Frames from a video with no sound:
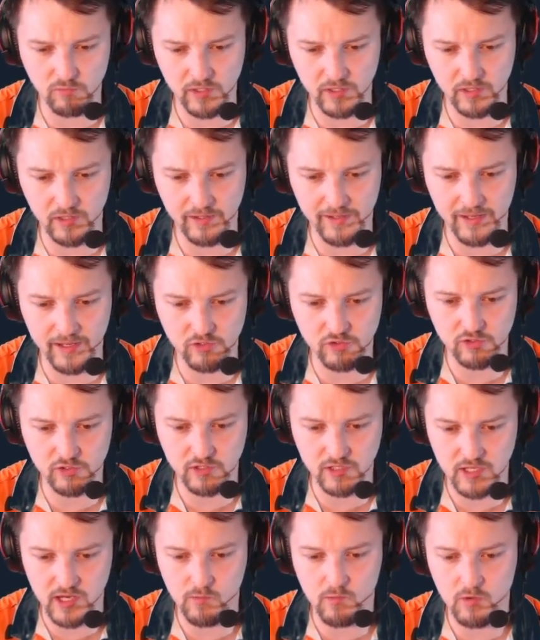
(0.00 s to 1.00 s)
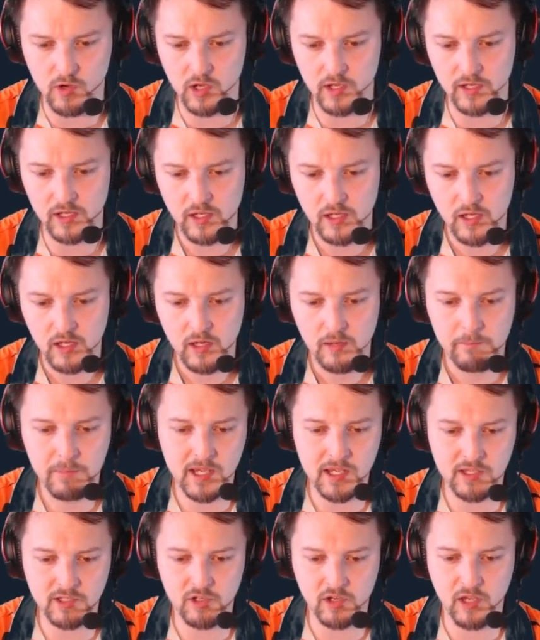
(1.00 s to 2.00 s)
really interesting one
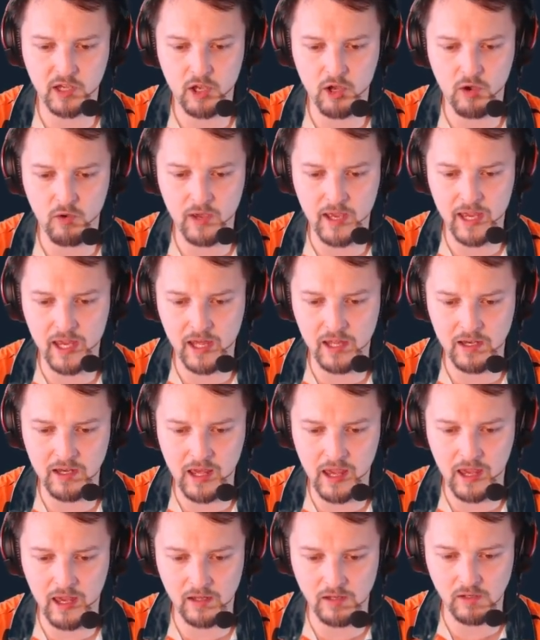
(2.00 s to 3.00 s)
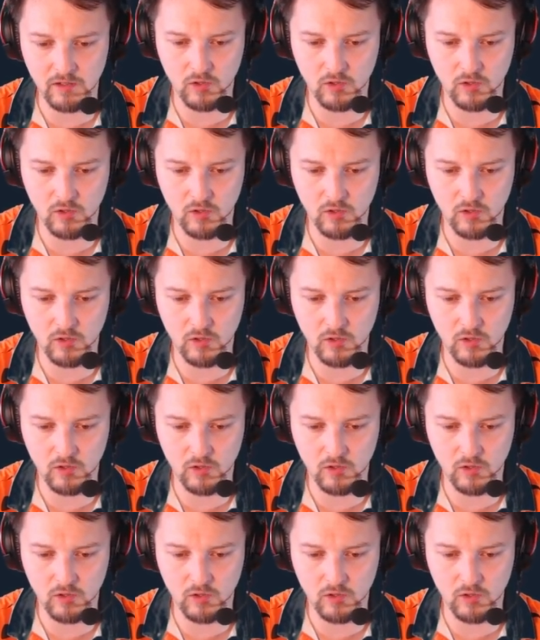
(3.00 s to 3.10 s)
because you can go ahead and